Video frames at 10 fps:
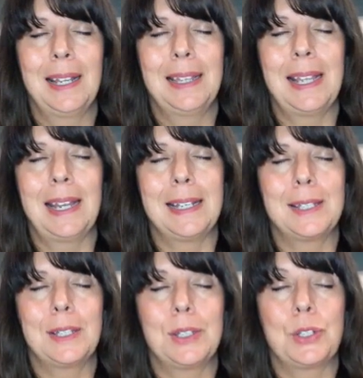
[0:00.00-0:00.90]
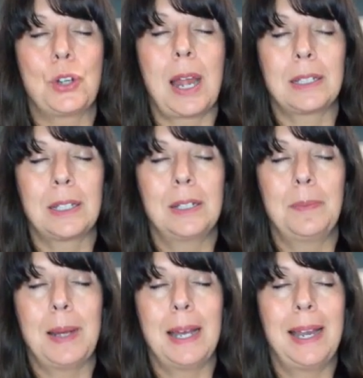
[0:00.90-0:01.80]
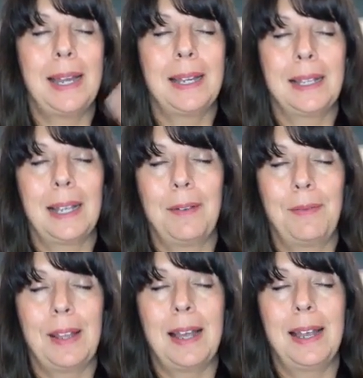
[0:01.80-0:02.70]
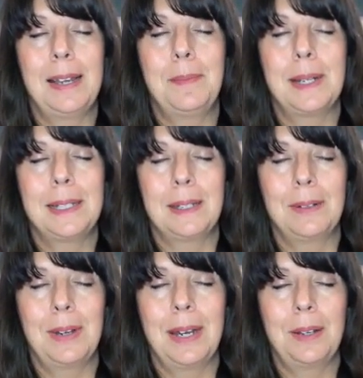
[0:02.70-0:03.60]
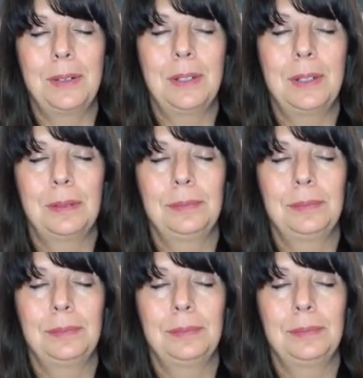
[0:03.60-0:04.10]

that is distracted by a fly buzzing around.